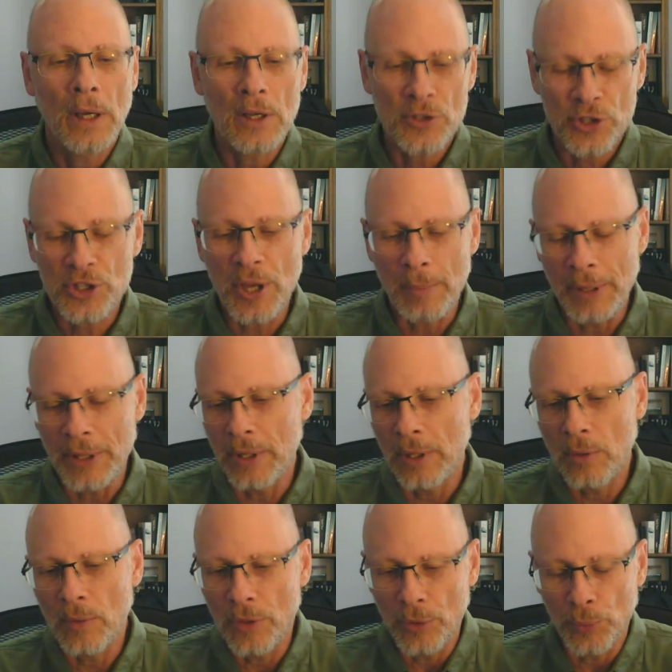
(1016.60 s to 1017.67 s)
Some of
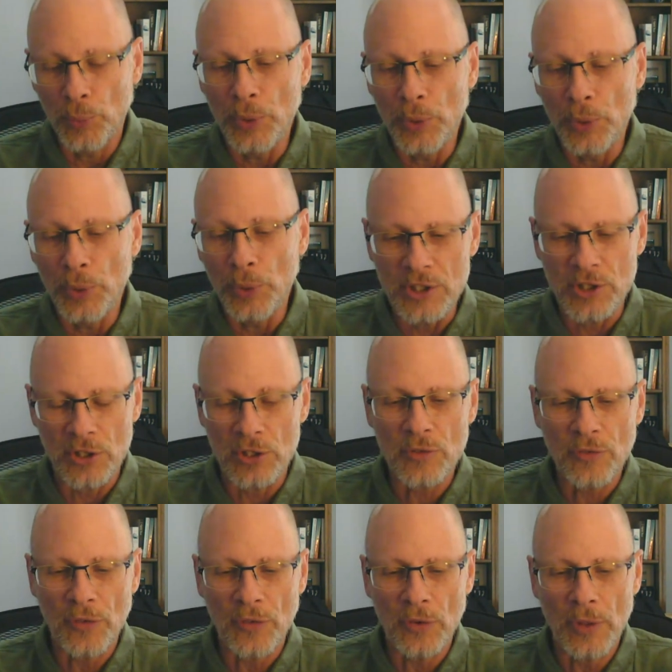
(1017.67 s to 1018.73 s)
the reasons
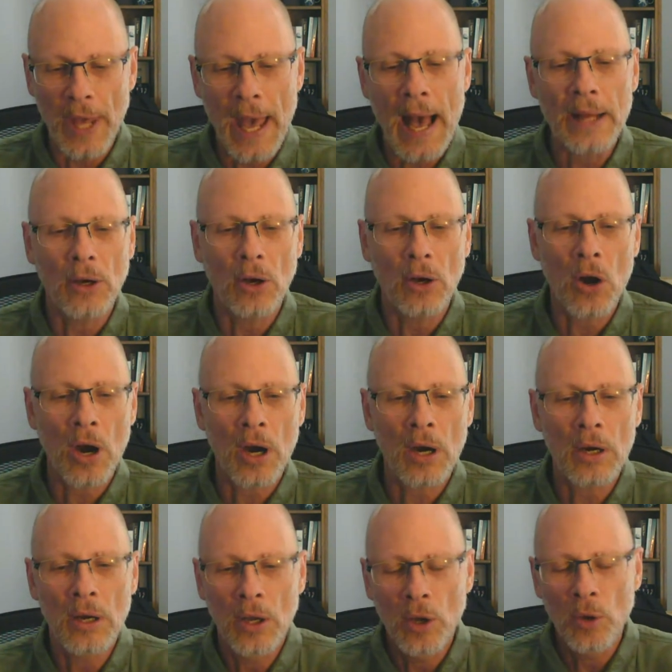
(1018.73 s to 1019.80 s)
for that are,